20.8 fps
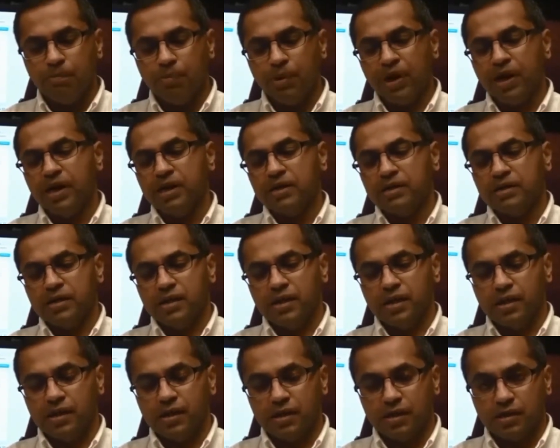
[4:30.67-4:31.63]
but
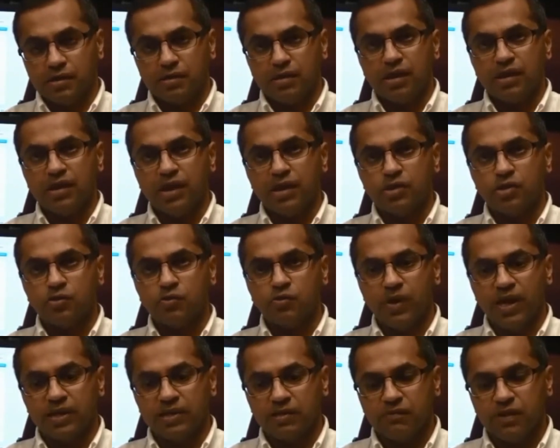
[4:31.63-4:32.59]
thinking through
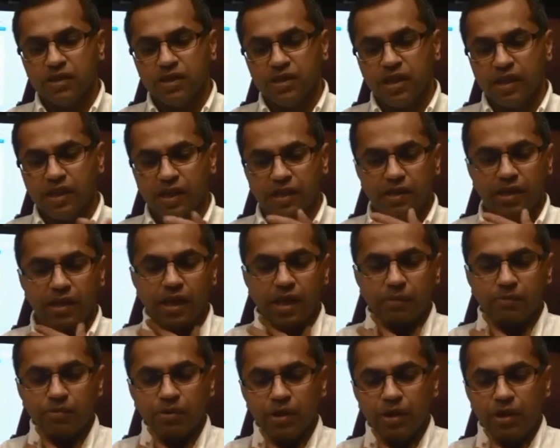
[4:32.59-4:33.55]
ways in which they can
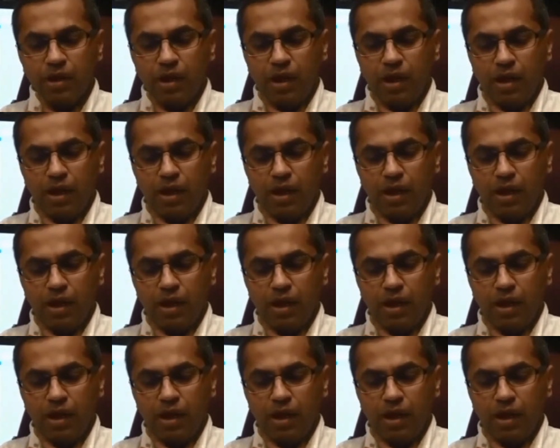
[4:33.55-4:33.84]
help